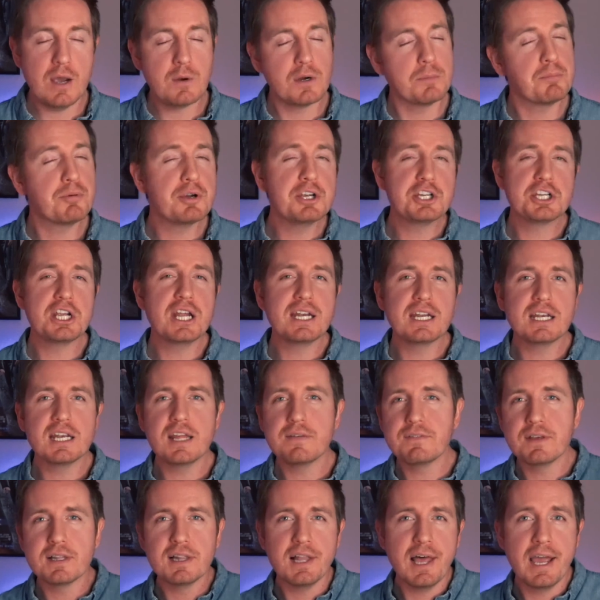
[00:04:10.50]
would appreciate it
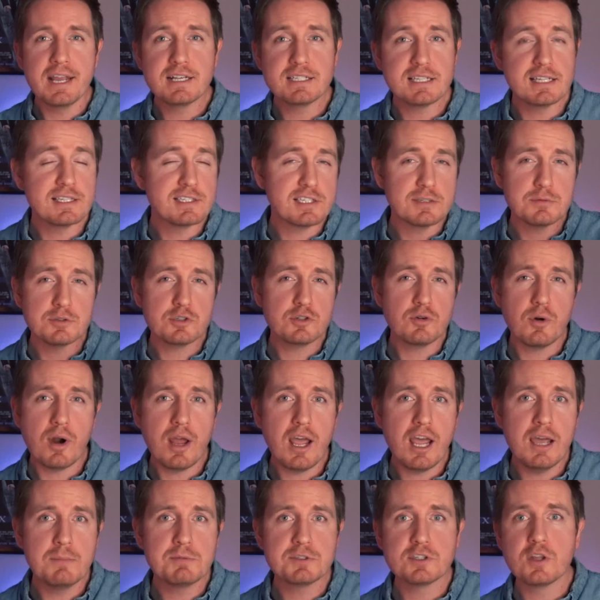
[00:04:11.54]
if you liked and
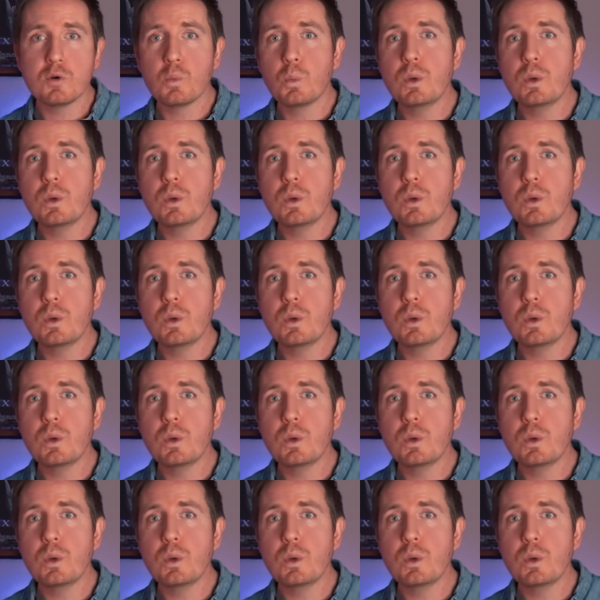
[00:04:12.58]
subscribed so